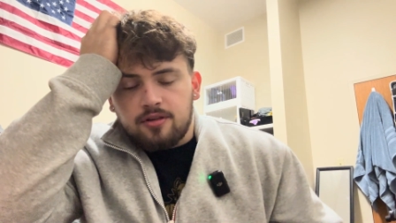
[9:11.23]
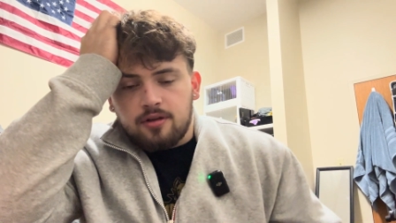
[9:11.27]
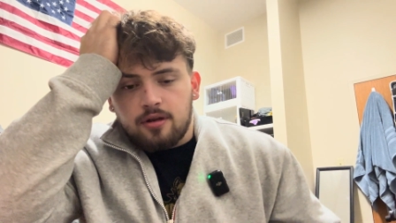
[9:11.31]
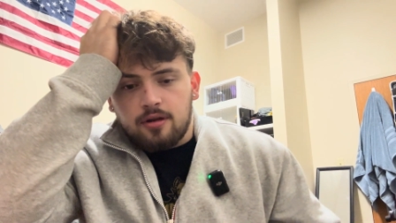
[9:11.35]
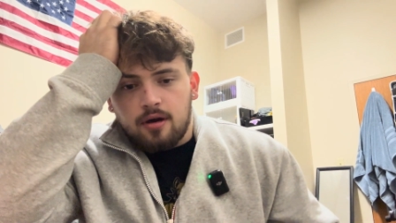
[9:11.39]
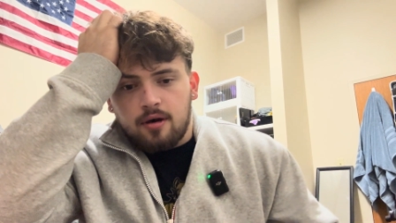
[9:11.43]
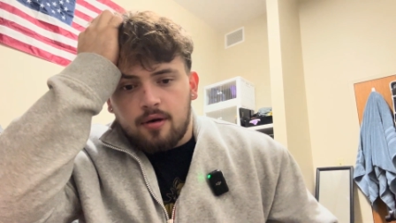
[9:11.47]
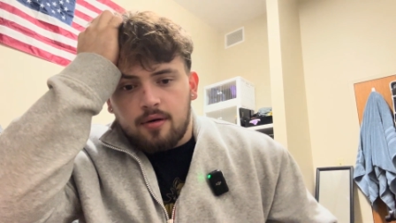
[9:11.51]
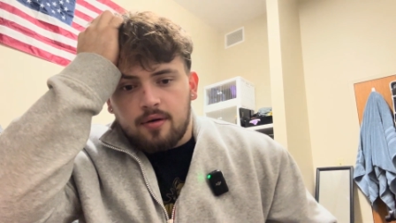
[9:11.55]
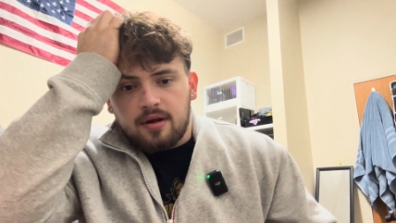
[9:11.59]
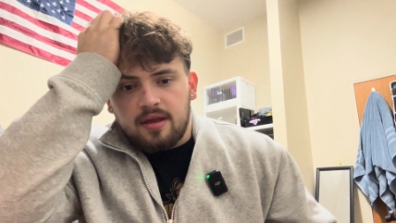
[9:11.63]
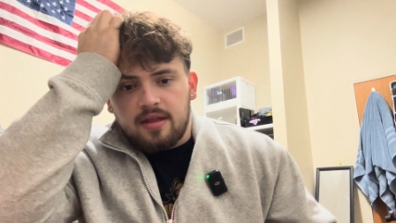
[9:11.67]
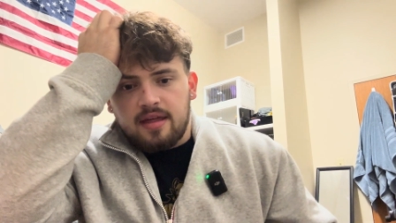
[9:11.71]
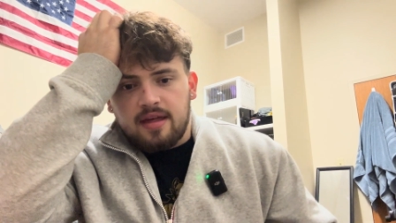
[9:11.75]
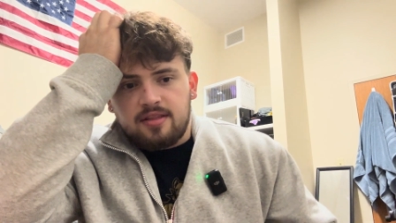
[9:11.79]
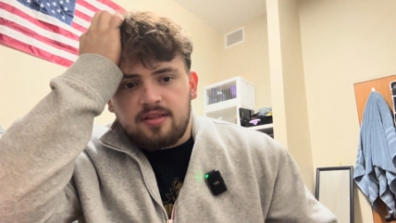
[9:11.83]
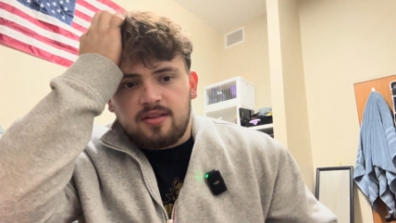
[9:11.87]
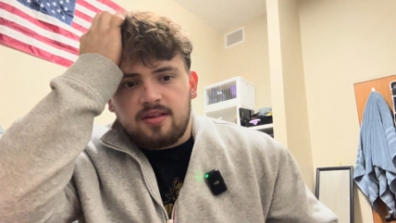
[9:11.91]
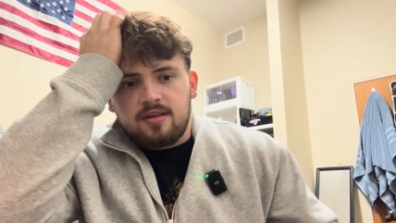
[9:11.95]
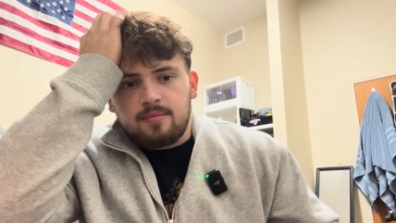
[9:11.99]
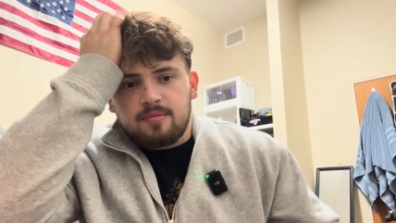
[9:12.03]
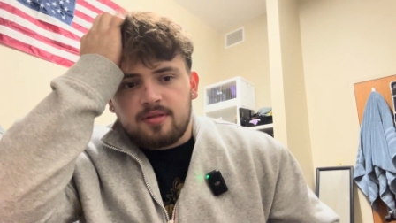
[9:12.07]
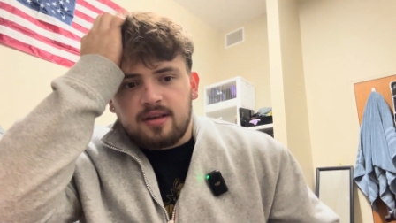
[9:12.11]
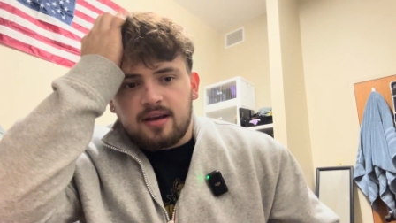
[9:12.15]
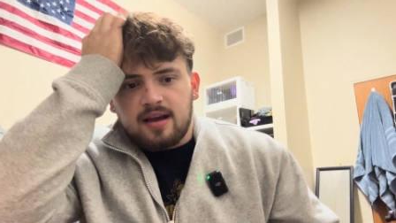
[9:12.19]
you know, and that
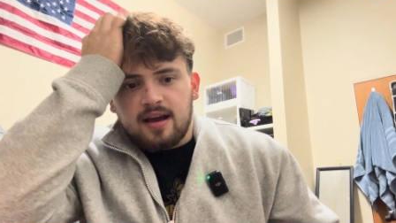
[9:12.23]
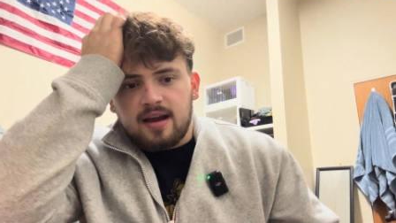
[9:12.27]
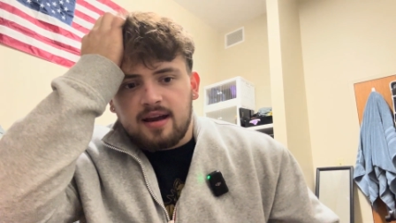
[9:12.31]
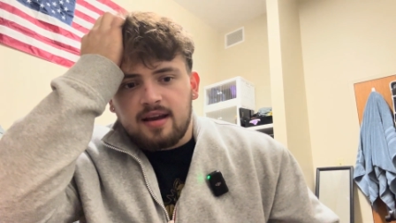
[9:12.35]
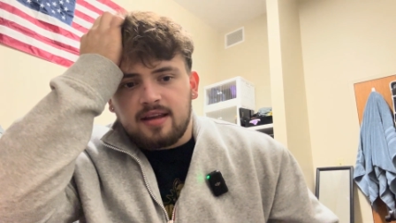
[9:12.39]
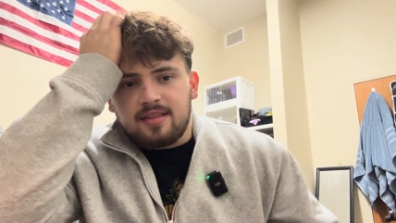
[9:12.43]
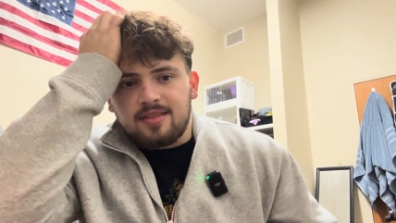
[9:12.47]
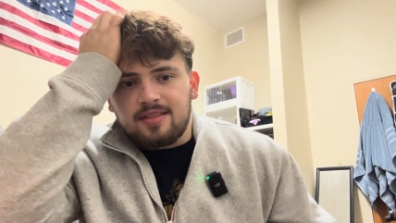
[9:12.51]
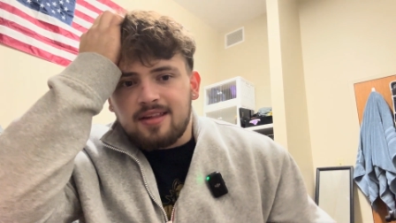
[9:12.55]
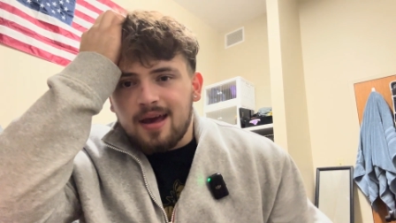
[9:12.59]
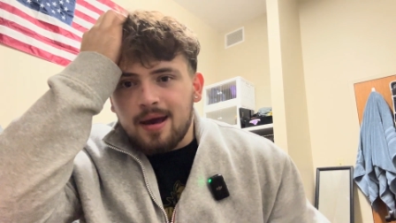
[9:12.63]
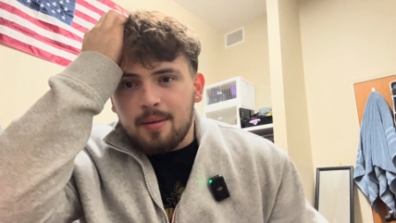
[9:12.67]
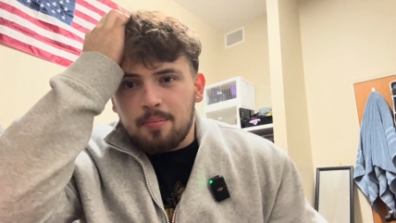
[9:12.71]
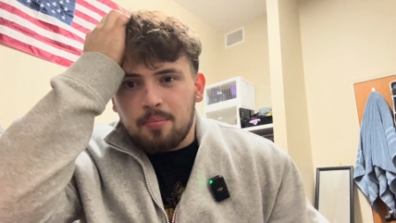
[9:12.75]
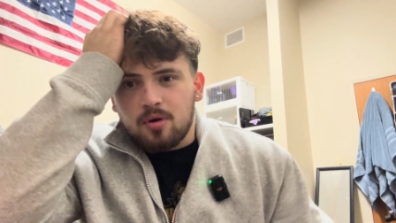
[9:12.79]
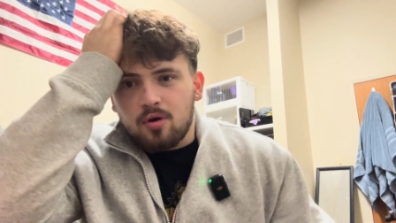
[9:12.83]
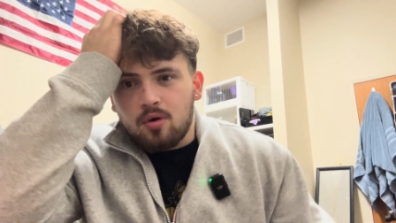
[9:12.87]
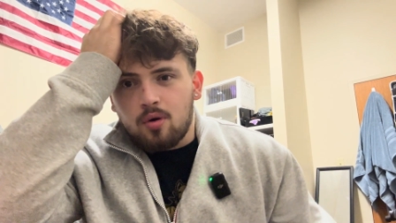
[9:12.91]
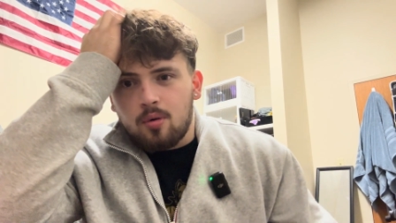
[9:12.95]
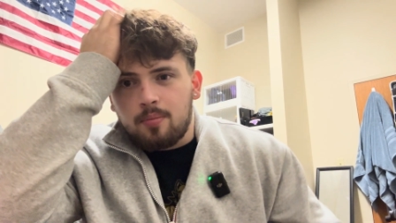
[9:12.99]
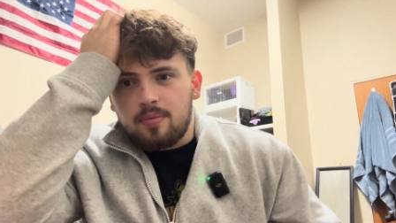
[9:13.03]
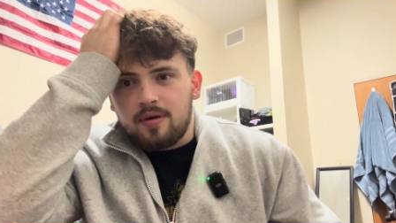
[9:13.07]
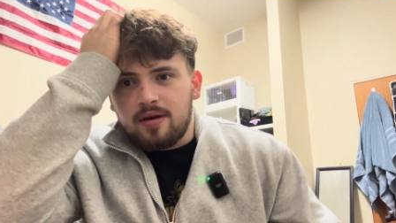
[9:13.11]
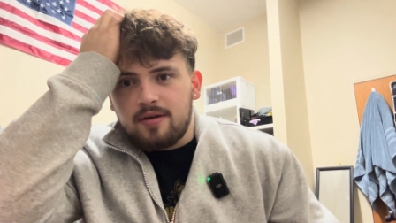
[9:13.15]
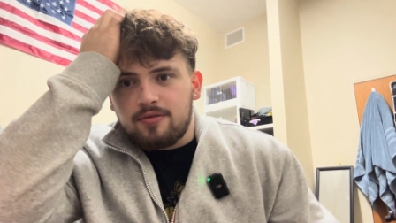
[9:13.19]
seems like kind of
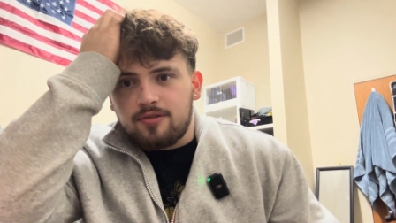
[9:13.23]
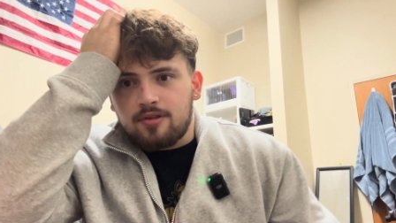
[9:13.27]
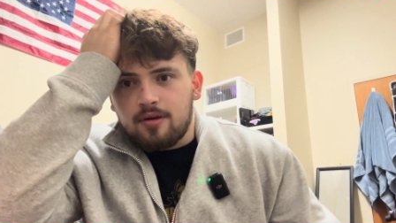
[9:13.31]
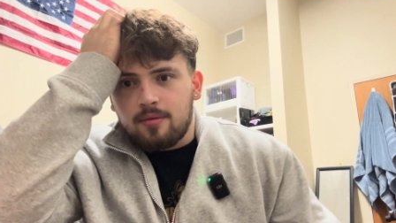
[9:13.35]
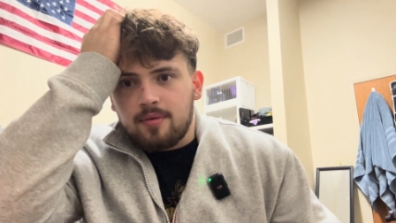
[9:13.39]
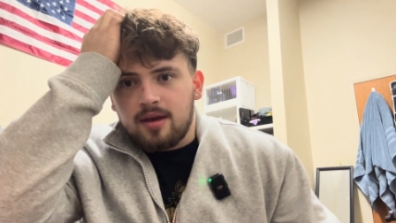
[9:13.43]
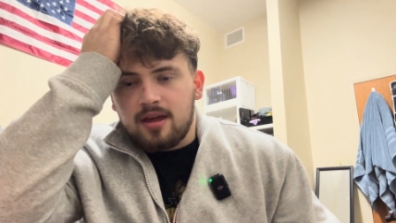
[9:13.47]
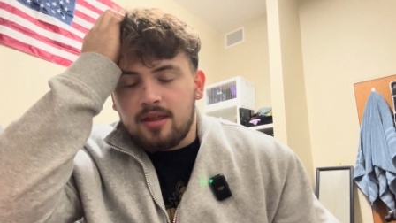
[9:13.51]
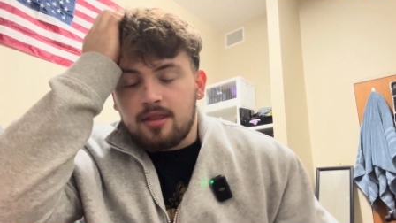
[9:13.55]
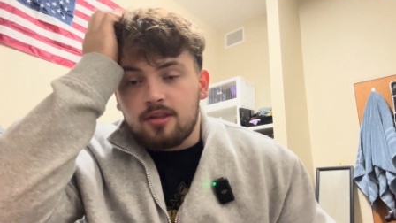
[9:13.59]
typical beef to me.